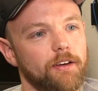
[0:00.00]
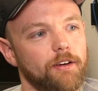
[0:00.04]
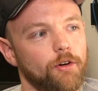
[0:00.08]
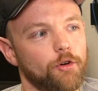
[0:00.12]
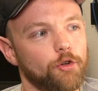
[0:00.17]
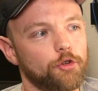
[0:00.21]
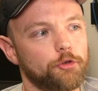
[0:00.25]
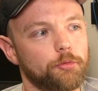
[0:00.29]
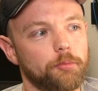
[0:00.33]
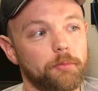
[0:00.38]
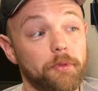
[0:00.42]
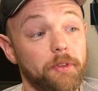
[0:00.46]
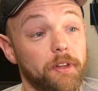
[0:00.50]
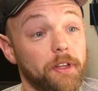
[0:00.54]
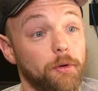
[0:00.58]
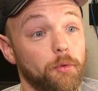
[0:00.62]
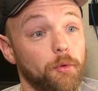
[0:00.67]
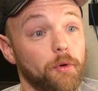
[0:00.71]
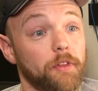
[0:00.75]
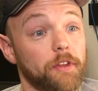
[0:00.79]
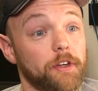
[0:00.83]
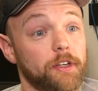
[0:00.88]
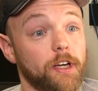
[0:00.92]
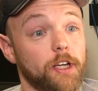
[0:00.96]
Ultimately,
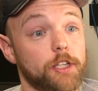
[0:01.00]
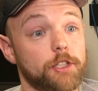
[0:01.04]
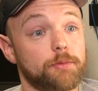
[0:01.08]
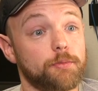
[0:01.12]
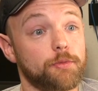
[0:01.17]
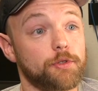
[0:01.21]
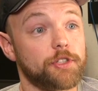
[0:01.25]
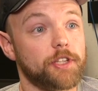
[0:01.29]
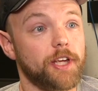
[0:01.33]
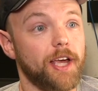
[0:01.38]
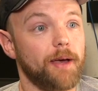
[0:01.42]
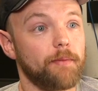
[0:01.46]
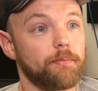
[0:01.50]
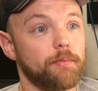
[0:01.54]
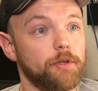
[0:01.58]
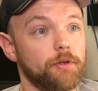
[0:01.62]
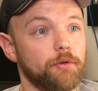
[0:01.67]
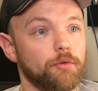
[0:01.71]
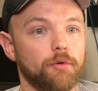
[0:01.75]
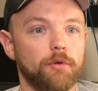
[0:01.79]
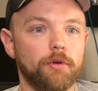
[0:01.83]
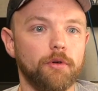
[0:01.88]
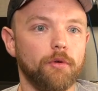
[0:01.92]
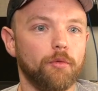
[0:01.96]
when the customer's
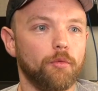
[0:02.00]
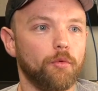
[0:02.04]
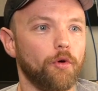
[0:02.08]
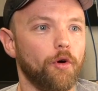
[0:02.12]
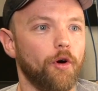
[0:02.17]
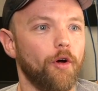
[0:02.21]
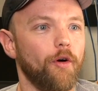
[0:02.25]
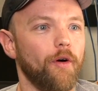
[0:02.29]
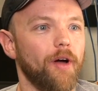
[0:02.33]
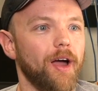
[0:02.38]
happy, we're all